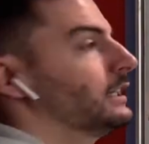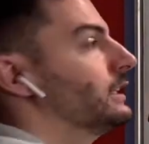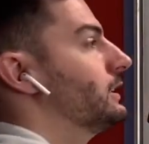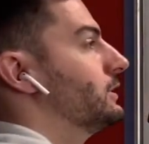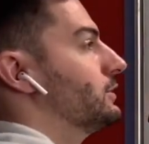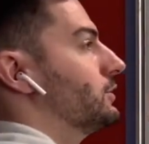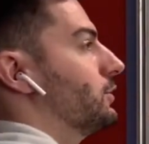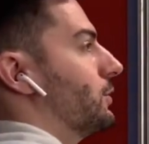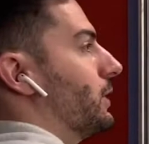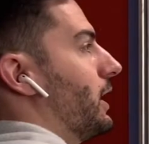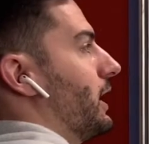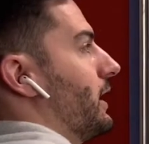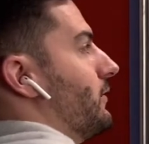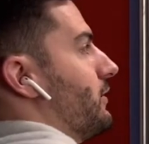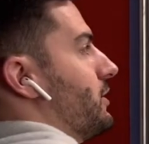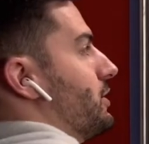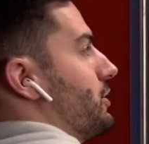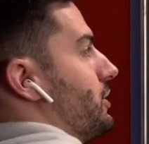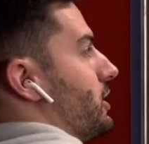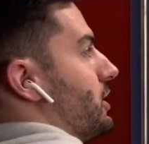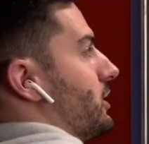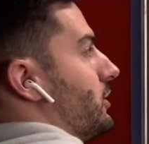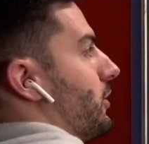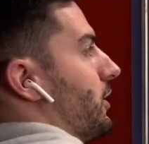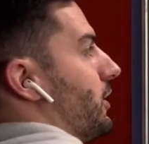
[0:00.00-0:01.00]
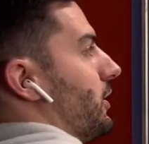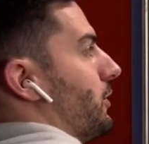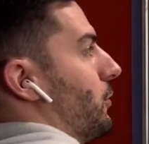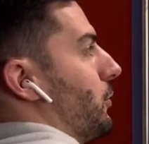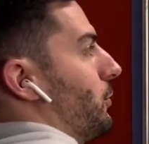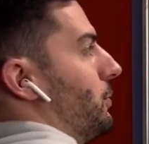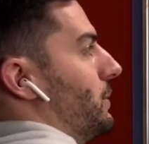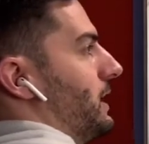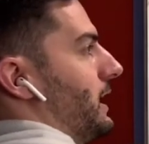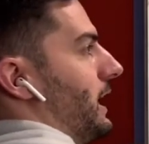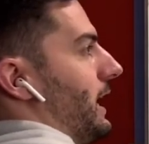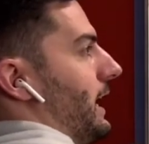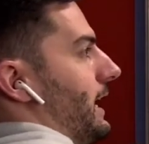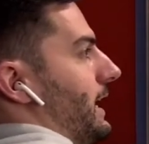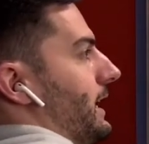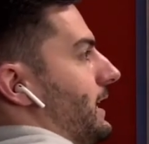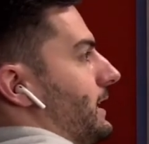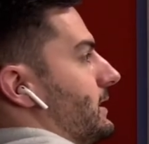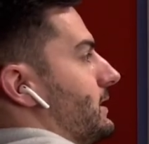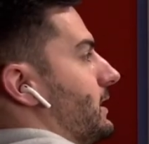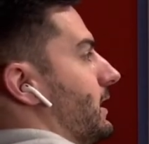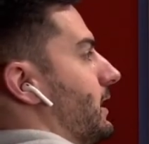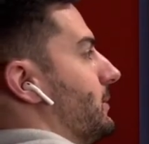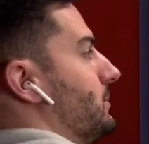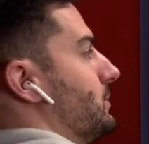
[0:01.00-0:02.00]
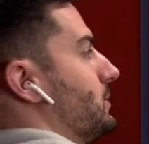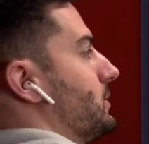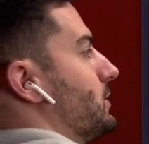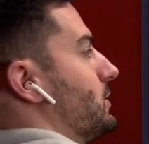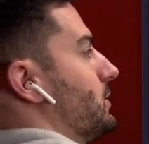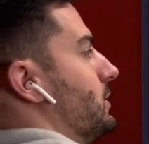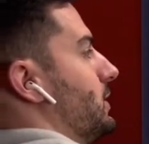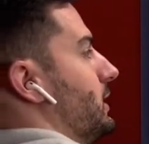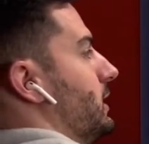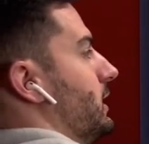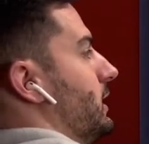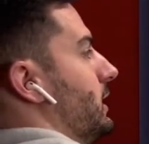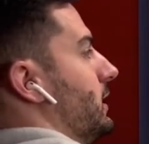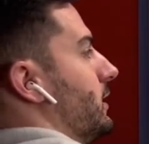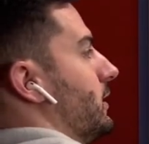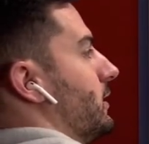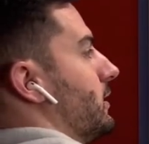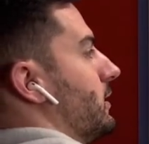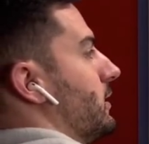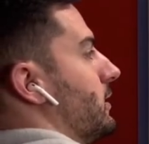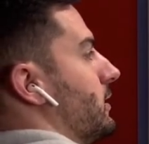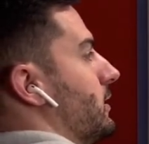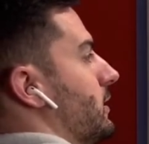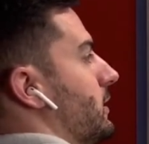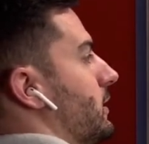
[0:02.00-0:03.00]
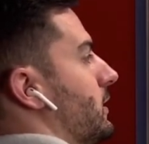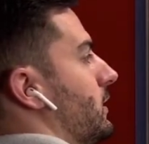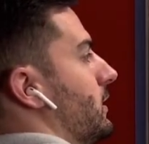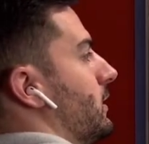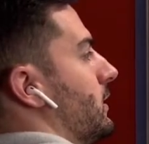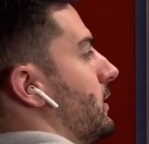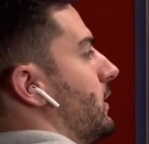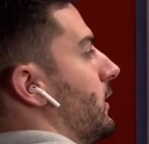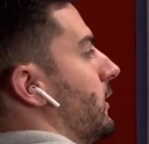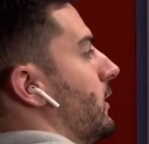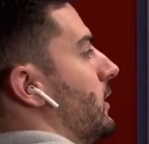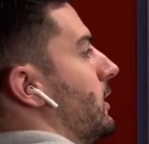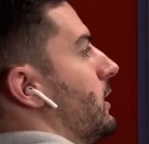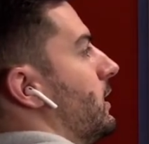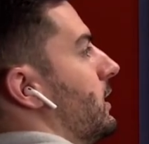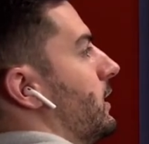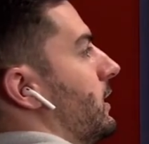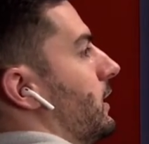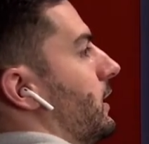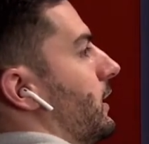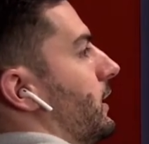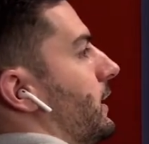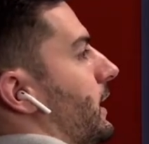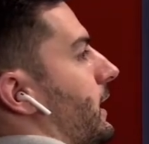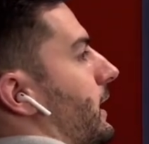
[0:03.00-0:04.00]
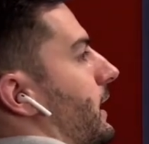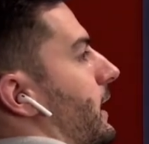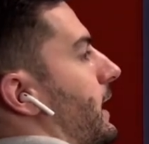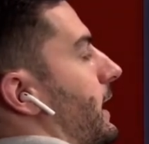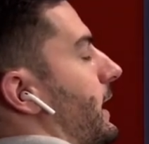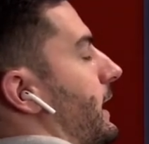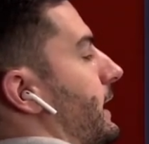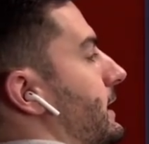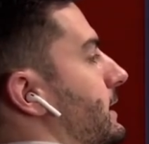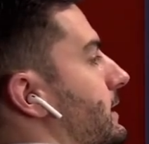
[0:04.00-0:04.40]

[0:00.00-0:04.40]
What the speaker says: So kind of in general, that would be A times C and then A